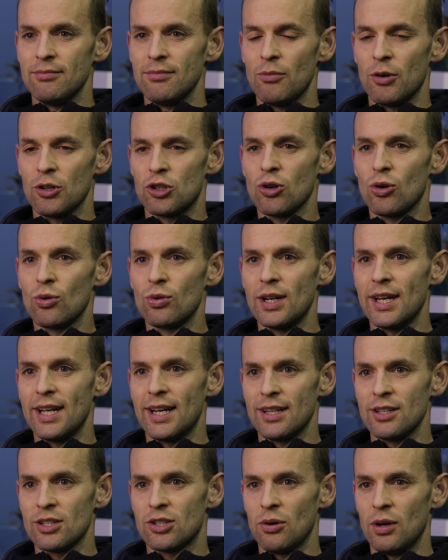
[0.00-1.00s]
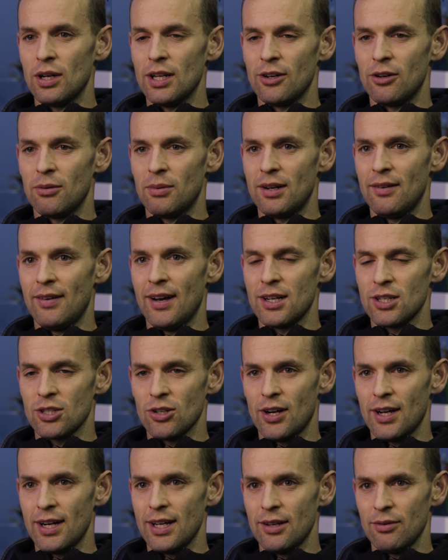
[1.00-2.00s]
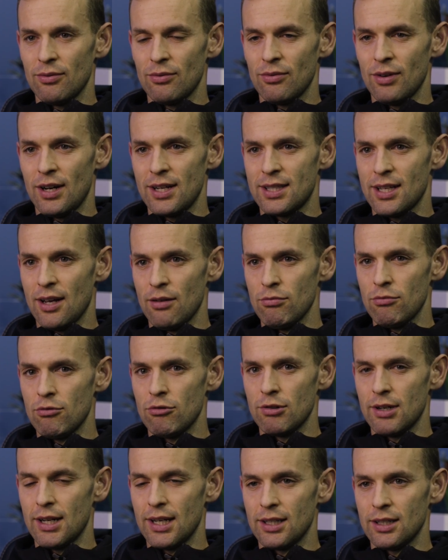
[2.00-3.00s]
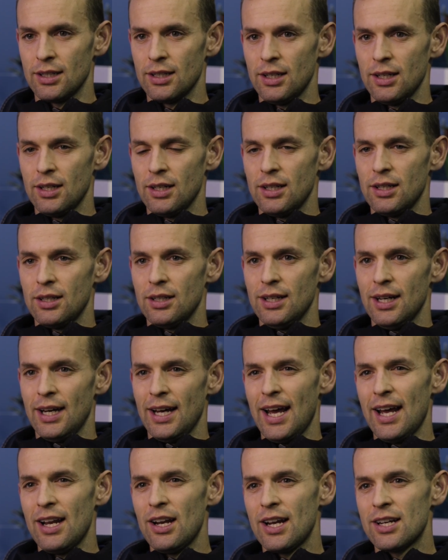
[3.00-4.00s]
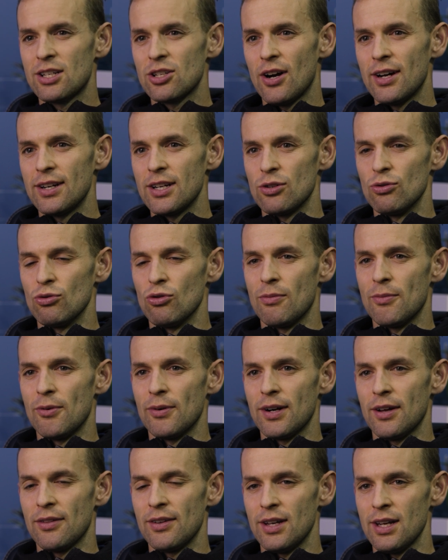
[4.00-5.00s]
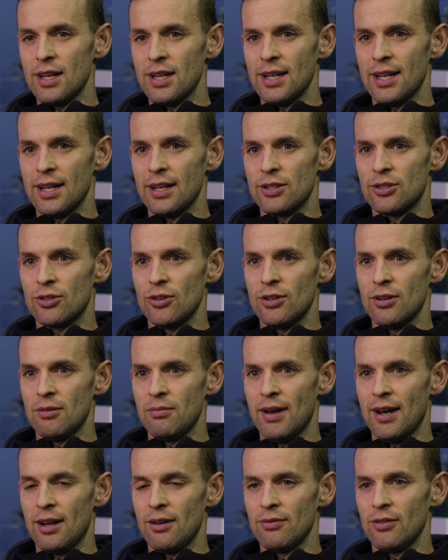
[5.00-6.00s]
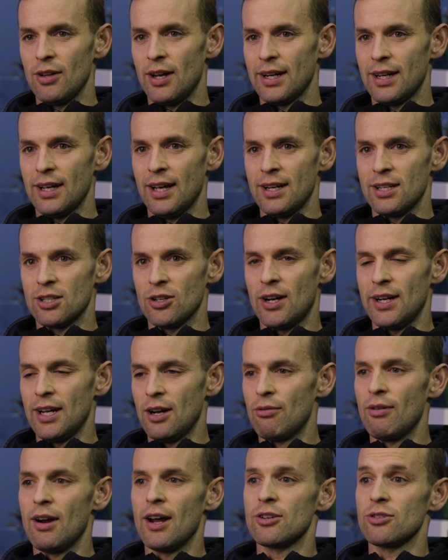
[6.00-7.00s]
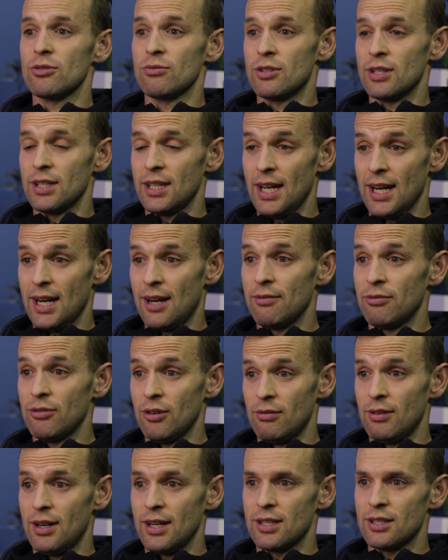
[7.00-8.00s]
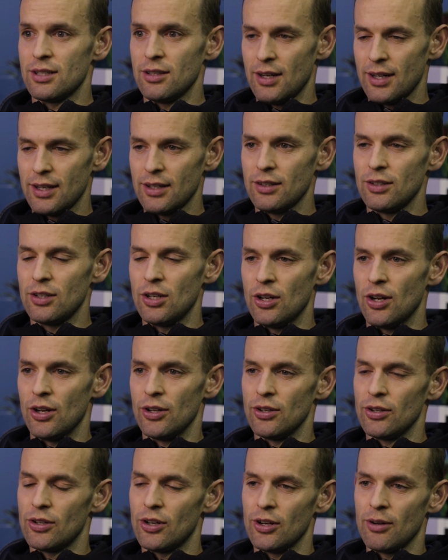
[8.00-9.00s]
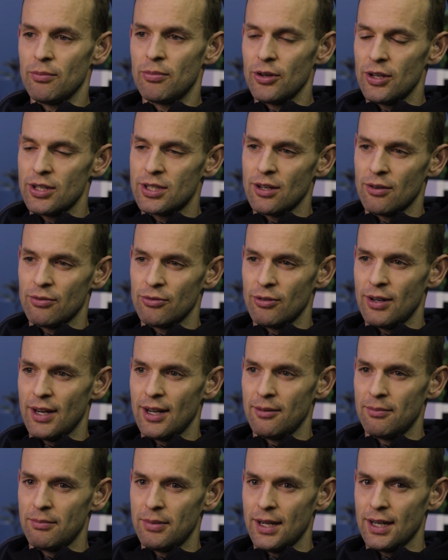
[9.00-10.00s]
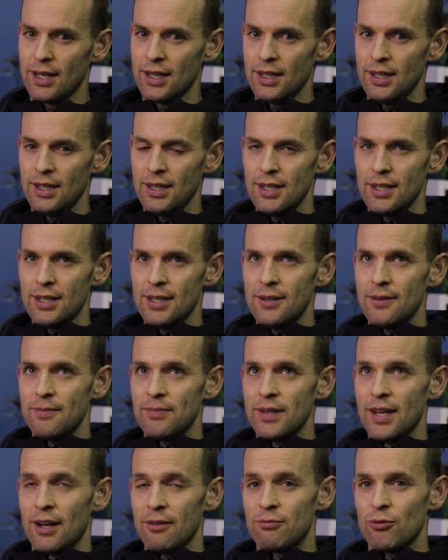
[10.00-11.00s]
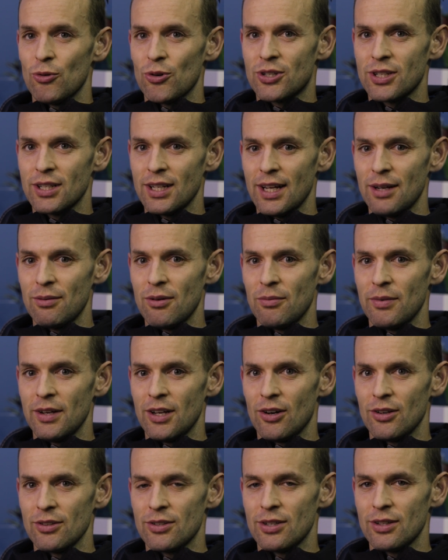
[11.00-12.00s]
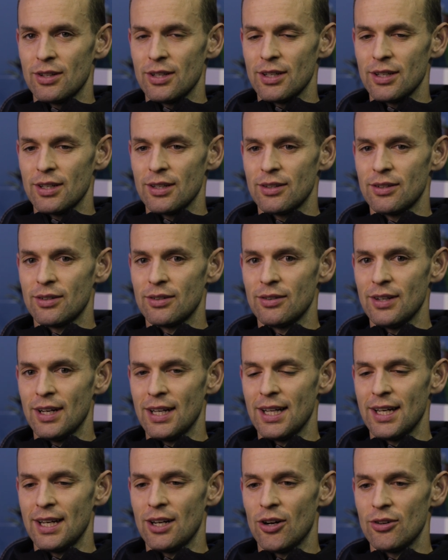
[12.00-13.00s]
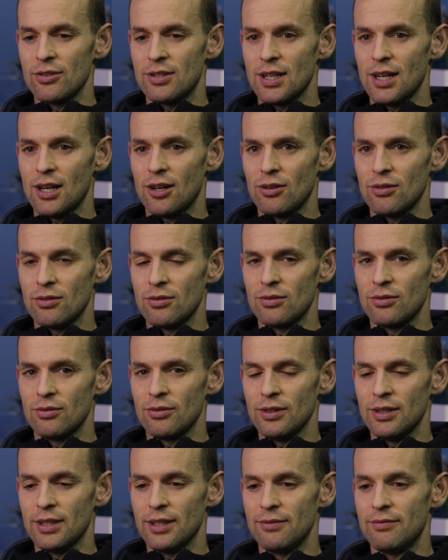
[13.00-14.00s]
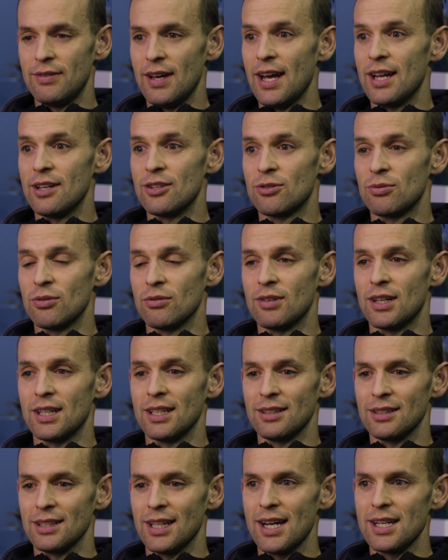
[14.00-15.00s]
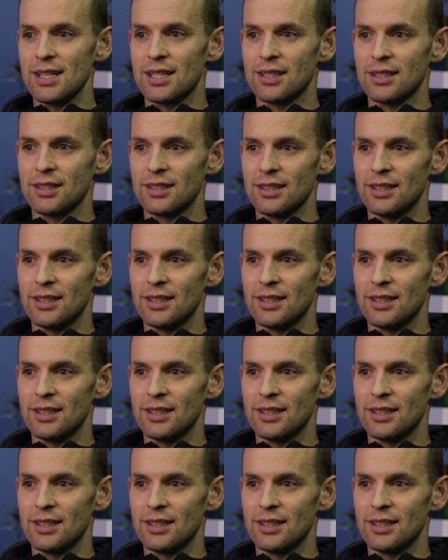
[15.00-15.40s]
which all led into a little bit of anxiety race day morning. And anxiety is normal, and I think you need a certain amount of like anxiety arousal to get up for a race. Like, you're going to put yourself through hell and back. Unfortunately, when we got to the elite hotel, the vans were running late,